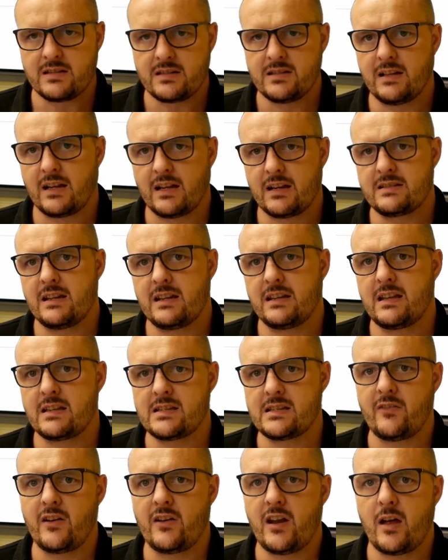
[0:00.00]
because like I said, it
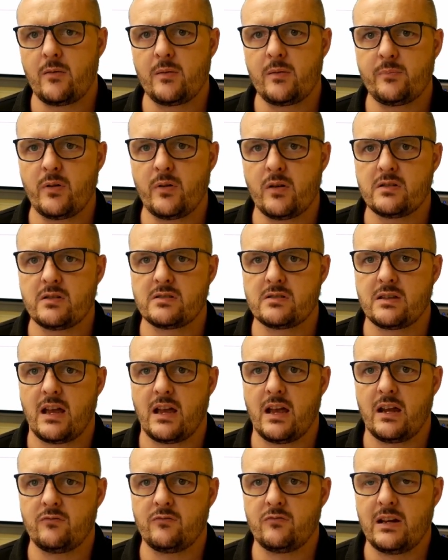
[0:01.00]
does have alarm
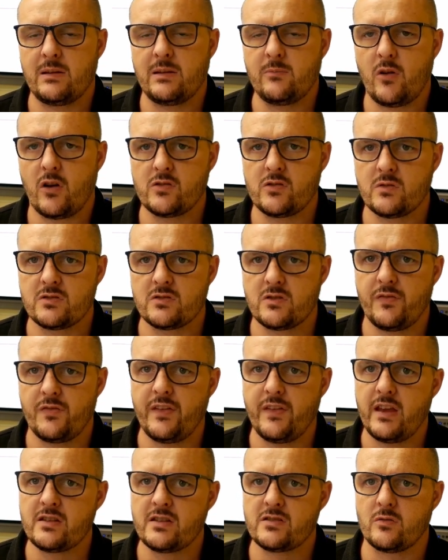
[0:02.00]
inputs and relay modules
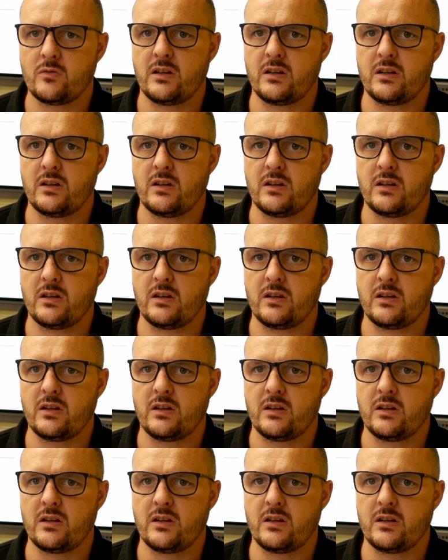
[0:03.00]
on there,